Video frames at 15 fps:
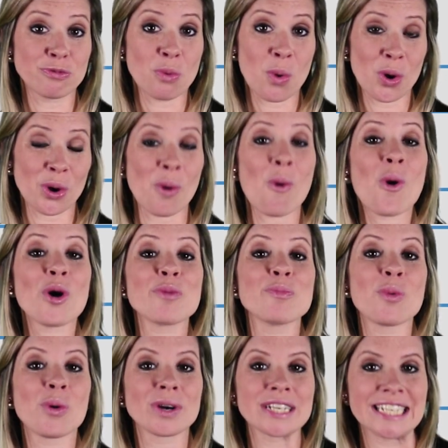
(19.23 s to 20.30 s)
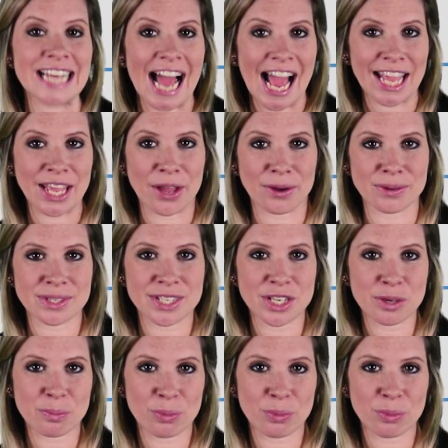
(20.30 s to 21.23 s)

four or more diodes in a